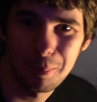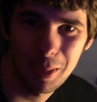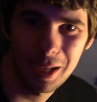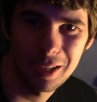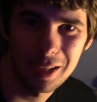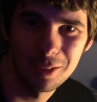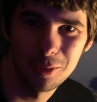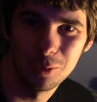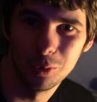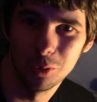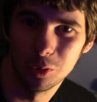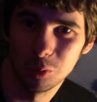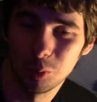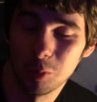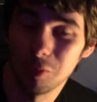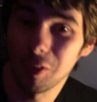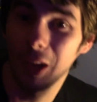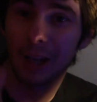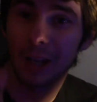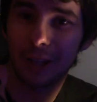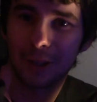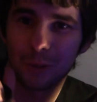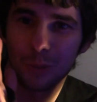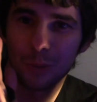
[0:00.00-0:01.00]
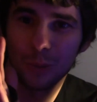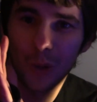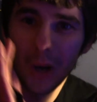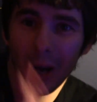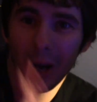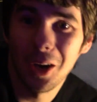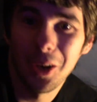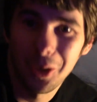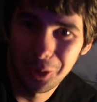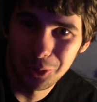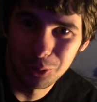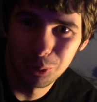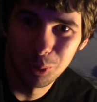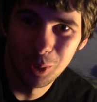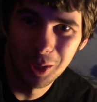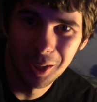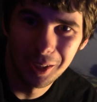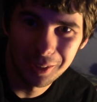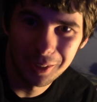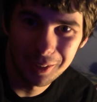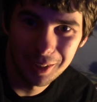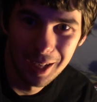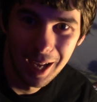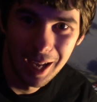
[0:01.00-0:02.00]
manuals with actual
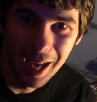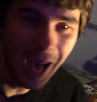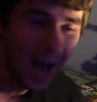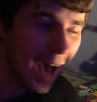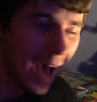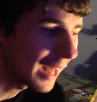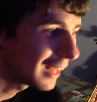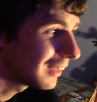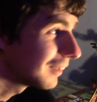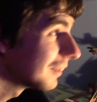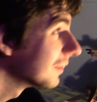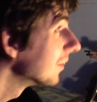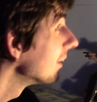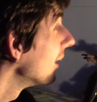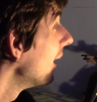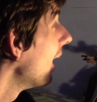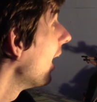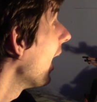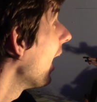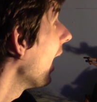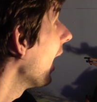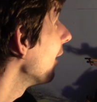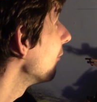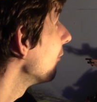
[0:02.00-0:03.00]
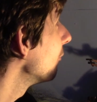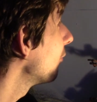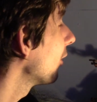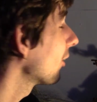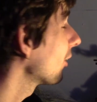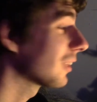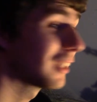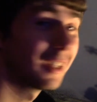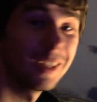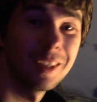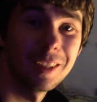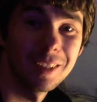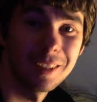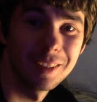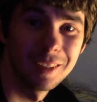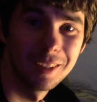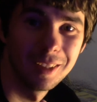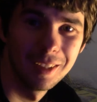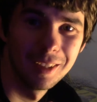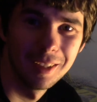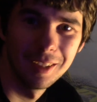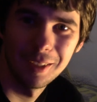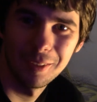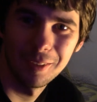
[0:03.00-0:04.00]
artwork and and fucking
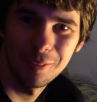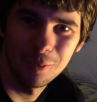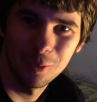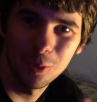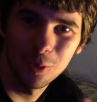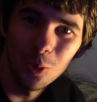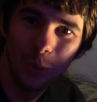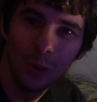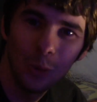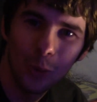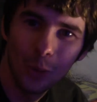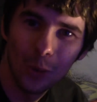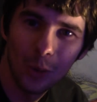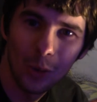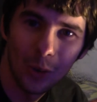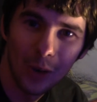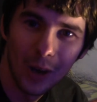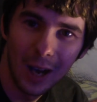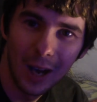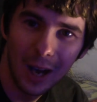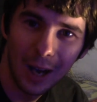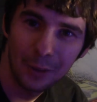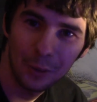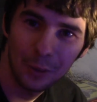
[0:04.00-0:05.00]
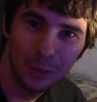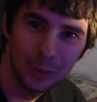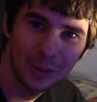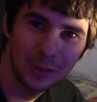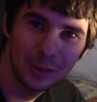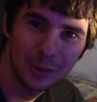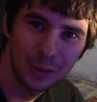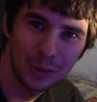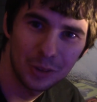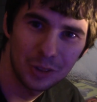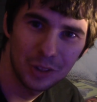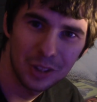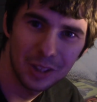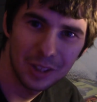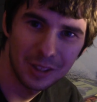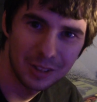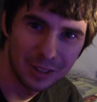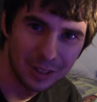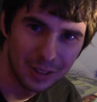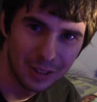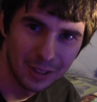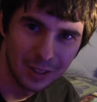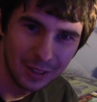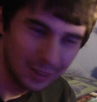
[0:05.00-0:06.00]
law and all that sort of shit?
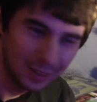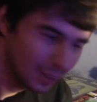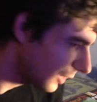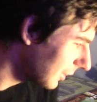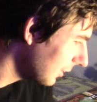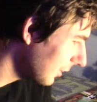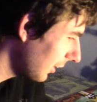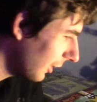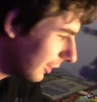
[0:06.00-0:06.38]
Like,